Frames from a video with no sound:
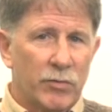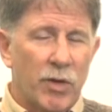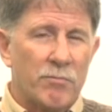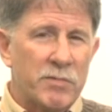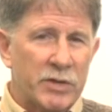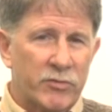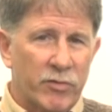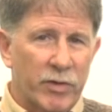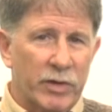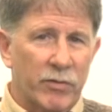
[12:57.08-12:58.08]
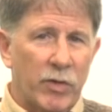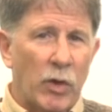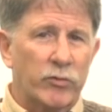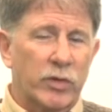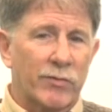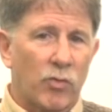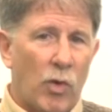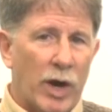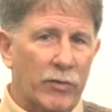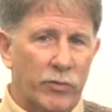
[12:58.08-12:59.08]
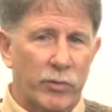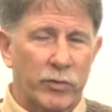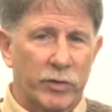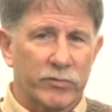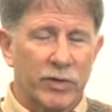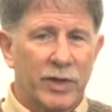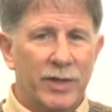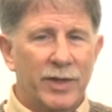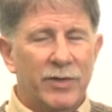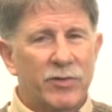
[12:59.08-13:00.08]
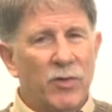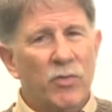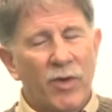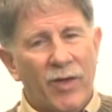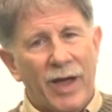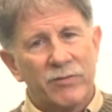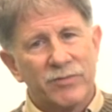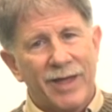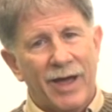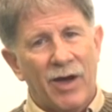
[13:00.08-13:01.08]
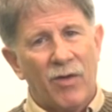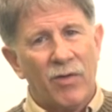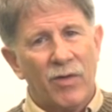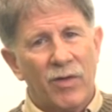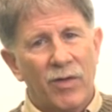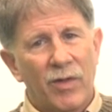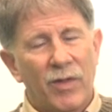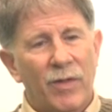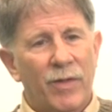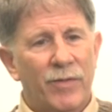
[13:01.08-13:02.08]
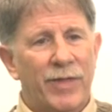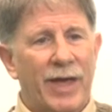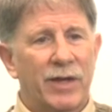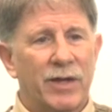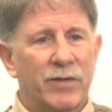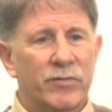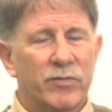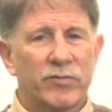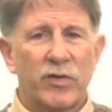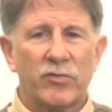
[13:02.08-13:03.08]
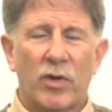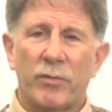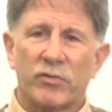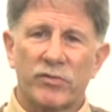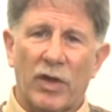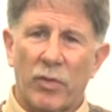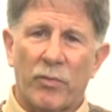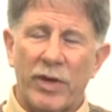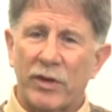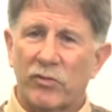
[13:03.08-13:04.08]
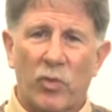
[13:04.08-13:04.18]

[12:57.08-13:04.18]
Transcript: the mentoring, those that have walked through this. Do you realize now that CSRM has celebrated